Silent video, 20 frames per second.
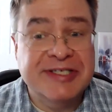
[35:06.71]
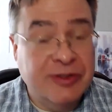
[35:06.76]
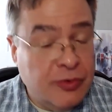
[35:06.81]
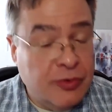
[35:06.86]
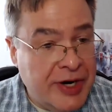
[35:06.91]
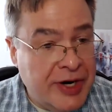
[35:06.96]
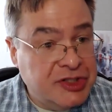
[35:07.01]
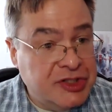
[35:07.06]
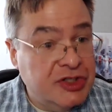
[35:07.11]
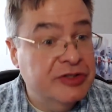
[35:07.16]

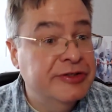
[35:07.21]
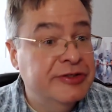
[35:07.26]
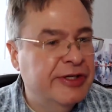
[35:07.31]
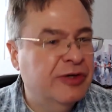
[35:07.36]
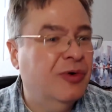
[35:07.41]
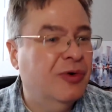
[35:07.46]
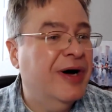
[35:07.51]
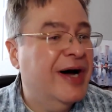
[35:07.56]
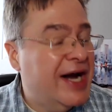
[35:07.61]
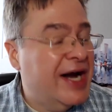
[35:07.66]
direction
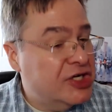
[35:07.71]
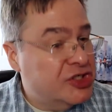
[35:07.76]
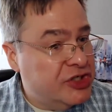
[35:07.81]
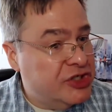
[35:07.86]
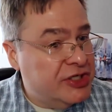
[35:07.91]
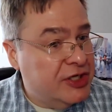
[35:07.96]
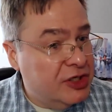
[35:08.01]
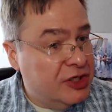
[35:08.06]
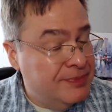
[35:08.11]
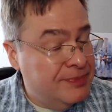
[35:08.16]
dental
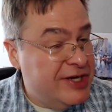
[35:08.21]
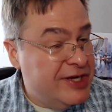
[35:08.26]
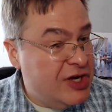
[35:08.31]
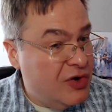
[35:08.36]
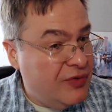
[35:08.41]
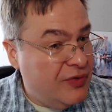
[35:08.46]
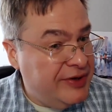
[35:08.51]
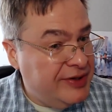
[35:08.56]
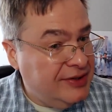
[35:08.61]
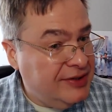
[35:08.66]
hygiene could be
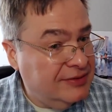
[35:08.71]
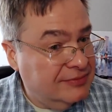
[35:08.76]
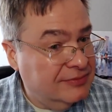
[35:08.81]
going?